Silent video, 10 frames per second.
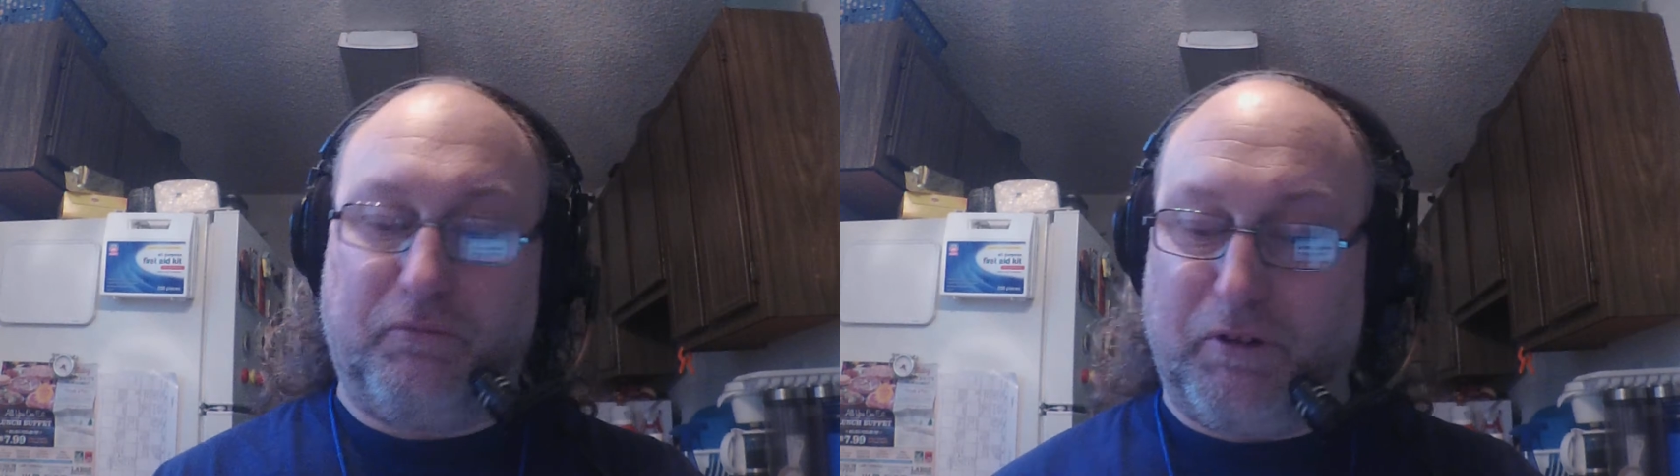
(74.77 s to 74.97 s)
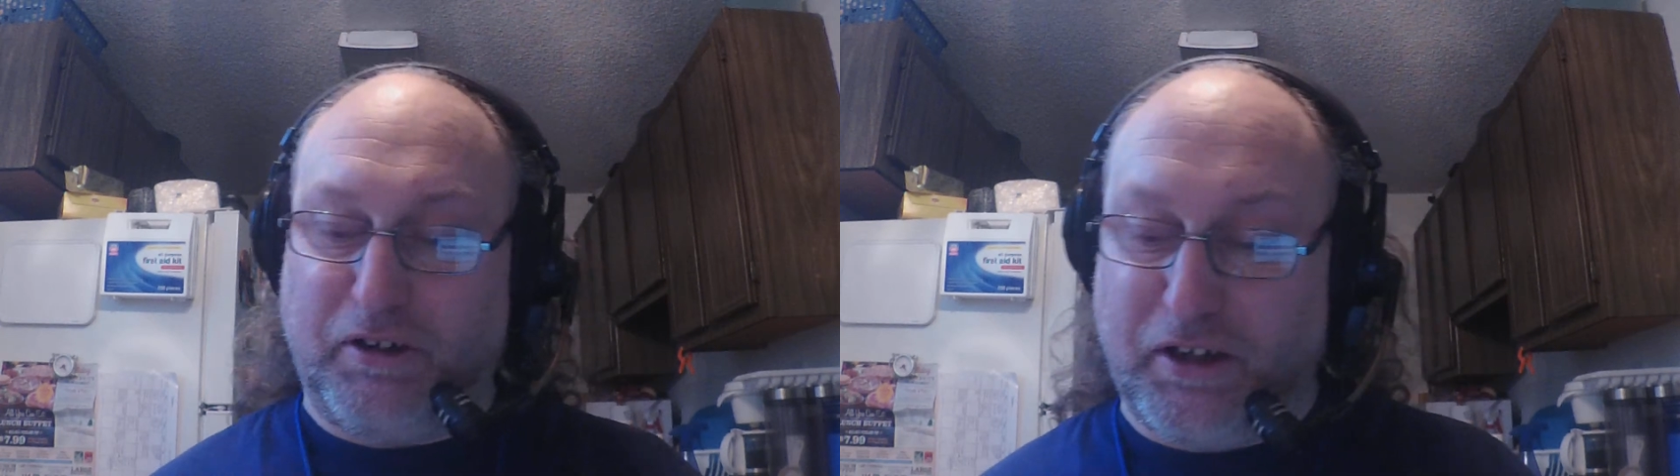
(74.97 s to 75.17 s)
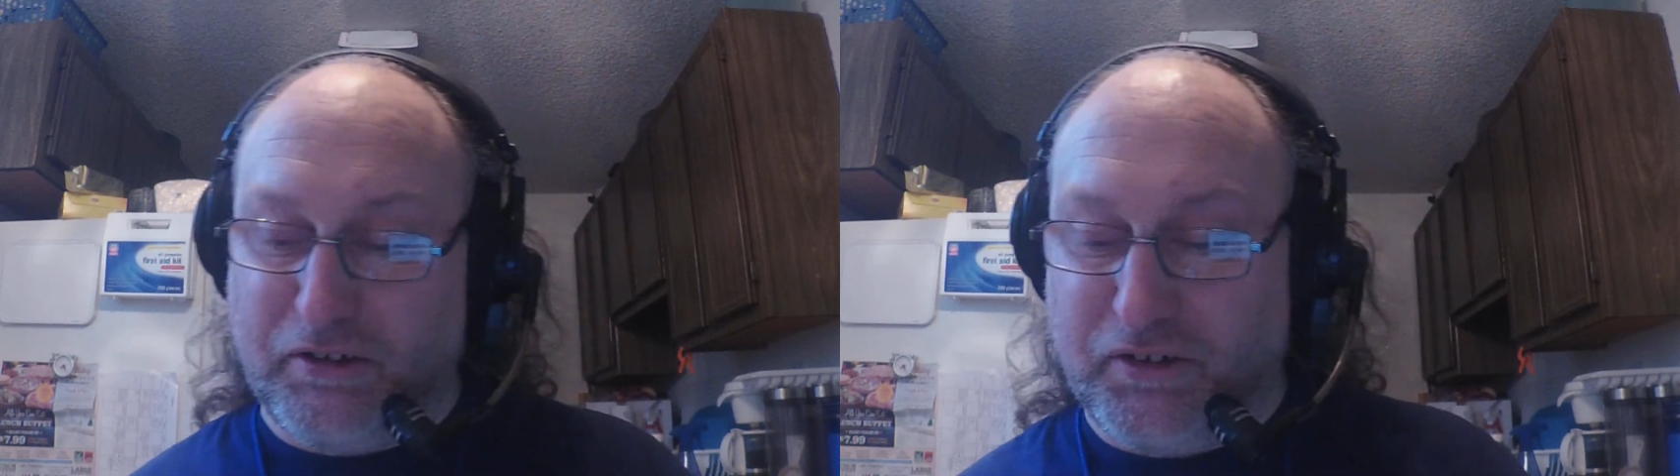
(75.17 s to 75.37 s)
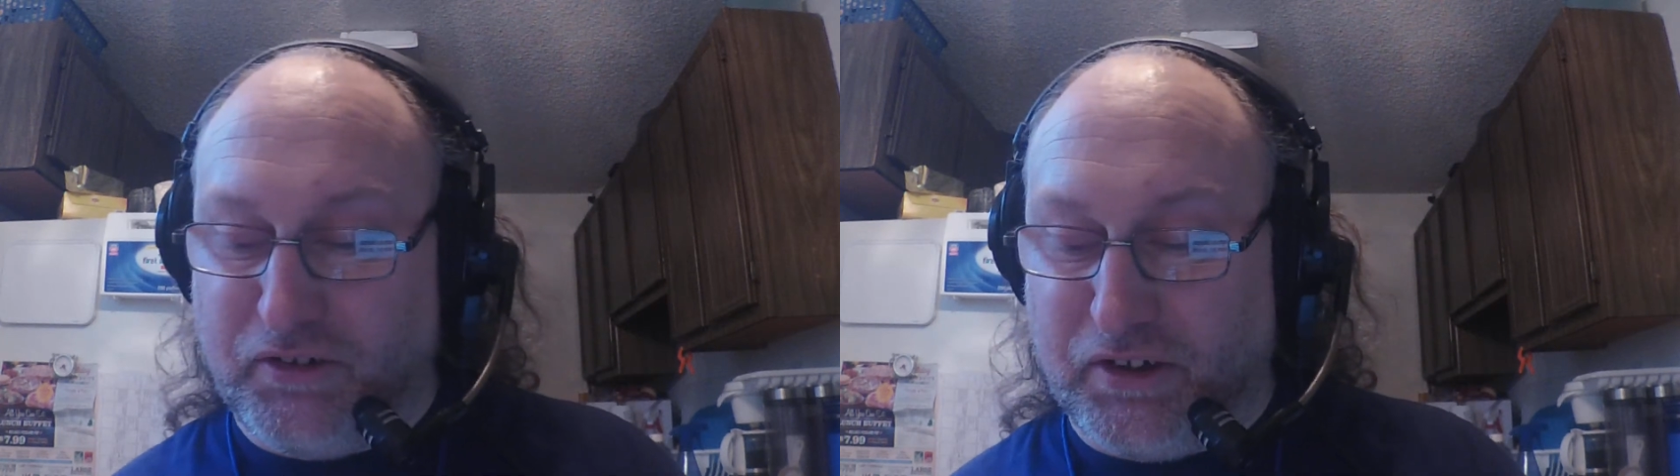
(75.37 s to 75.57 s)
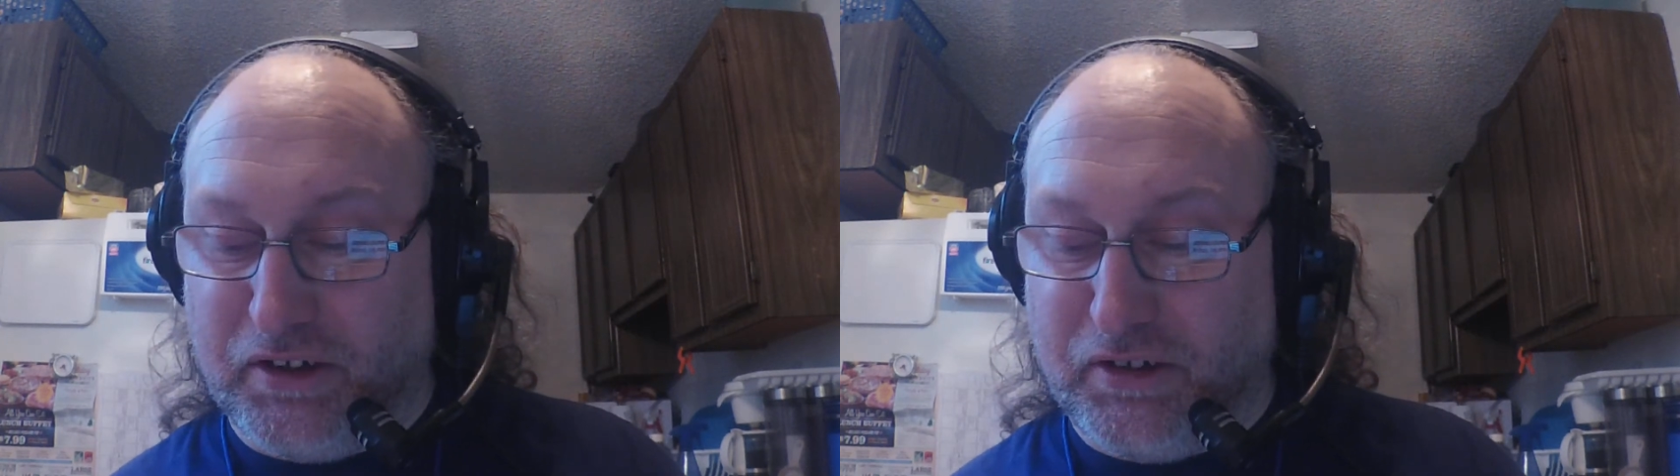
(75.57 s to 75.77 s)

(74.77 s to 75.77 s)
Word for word: right now it's uh,